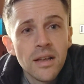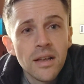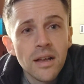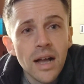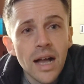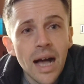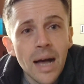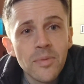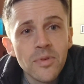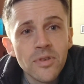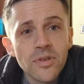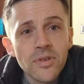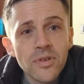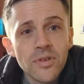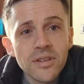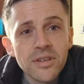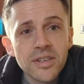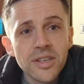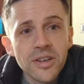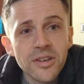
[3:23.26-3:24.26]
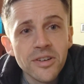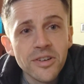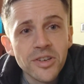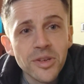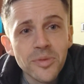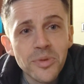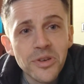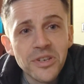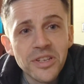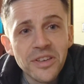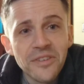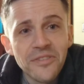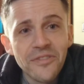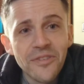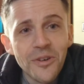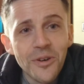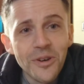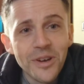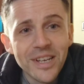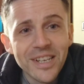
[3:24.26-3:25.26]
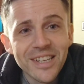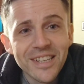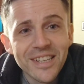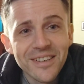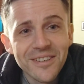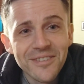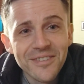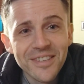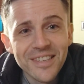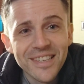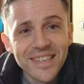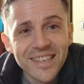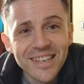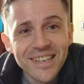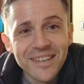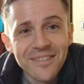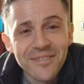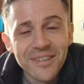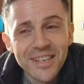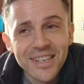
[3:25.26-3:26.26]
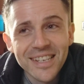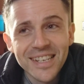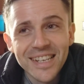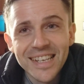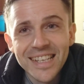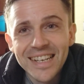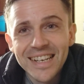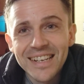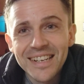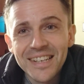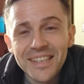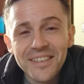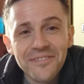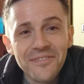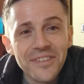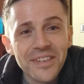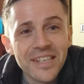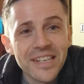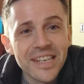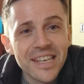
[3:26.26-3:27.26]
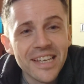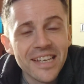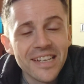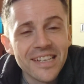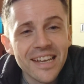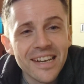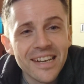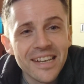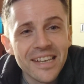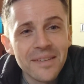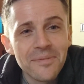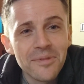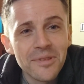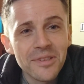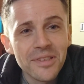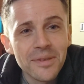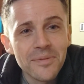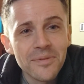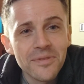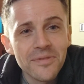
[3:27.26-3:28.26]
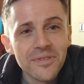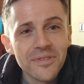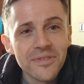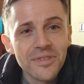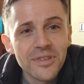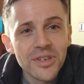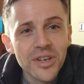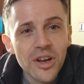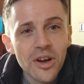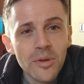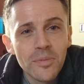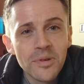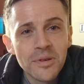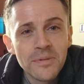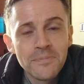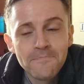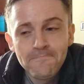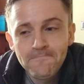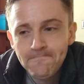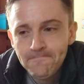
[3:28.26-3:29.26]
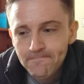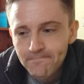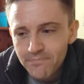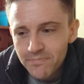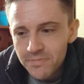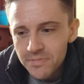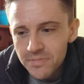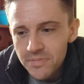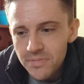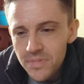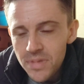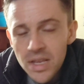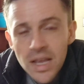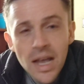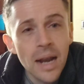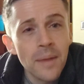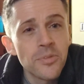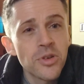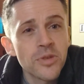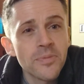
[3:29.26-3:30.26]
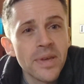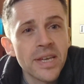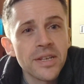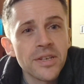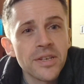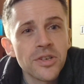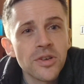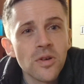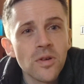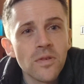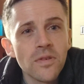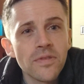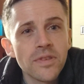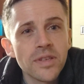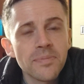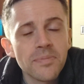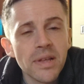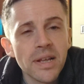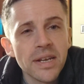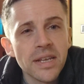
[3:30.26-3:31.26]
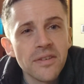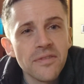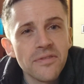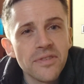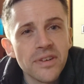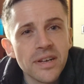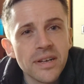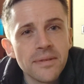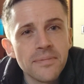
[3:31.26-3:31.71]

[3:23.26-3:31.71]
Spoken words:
a hammer and a ton of WD-40 to those, which isn't exactly a sophisticated technique, but seems to have done the job. And I'm just making sure that there's plenty of